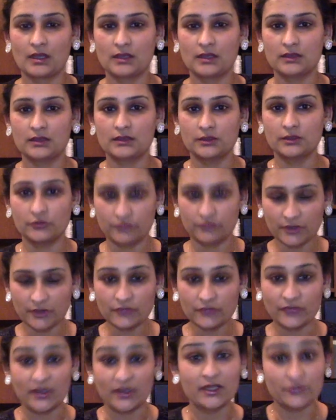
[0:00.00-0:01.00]
the
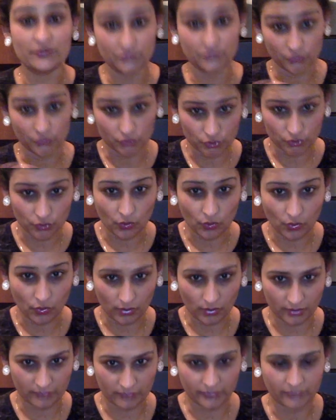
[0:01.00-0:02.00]
refund if you do
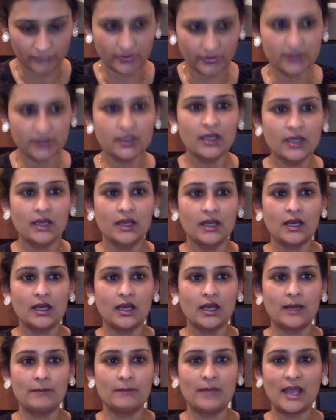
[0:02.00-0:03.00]
owe a refund,
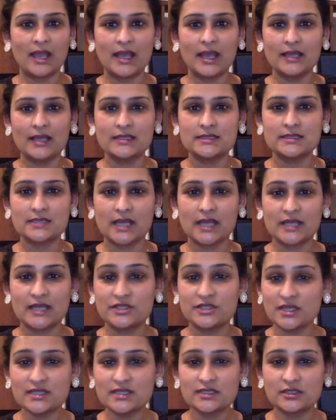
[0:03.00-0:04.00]
and
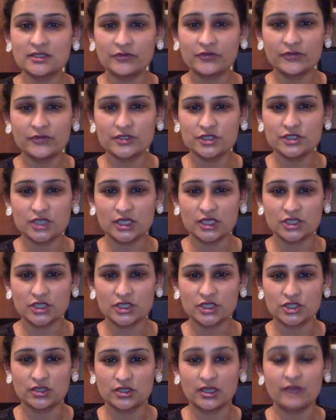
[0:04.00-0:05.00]
adjust the
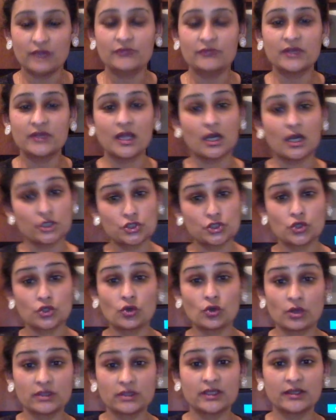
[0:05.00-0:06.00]
differentiation if they are sure
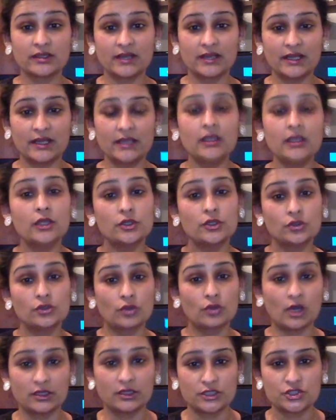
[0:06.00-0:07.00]
on their end you
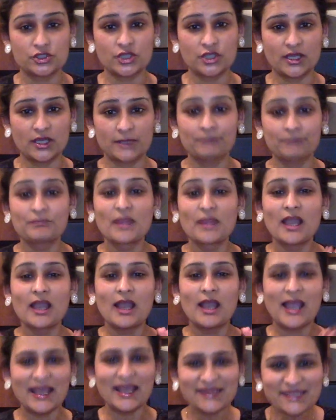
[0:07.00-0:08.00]
got the check.
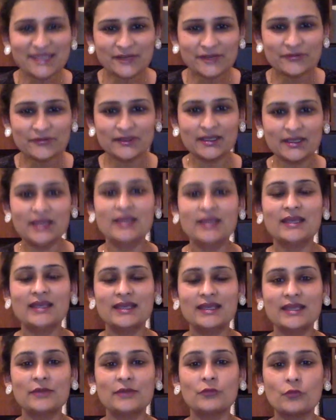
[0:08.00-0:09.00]
At the end of the day,
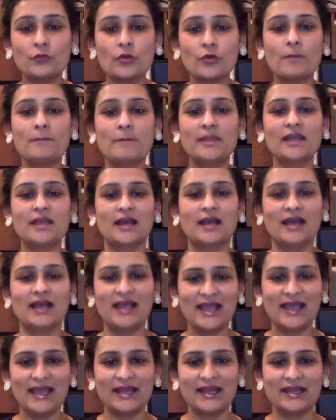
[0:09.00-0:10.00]
it would be a
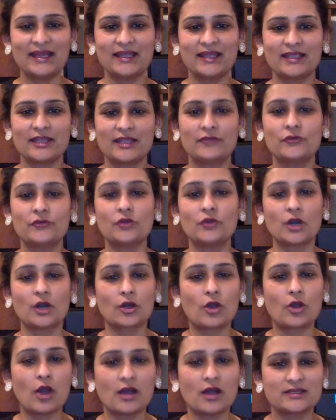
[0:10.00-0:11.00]
headache if you are
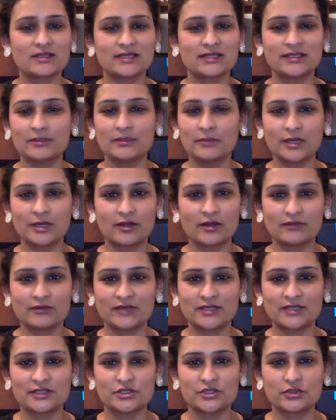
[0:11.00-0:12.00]
caught in the middle of
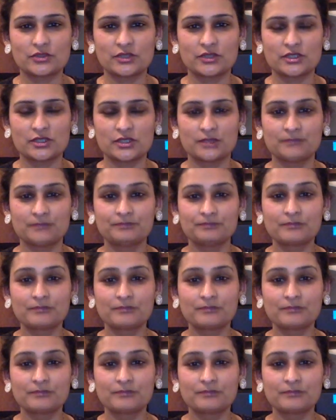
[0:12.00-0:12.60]
that situation.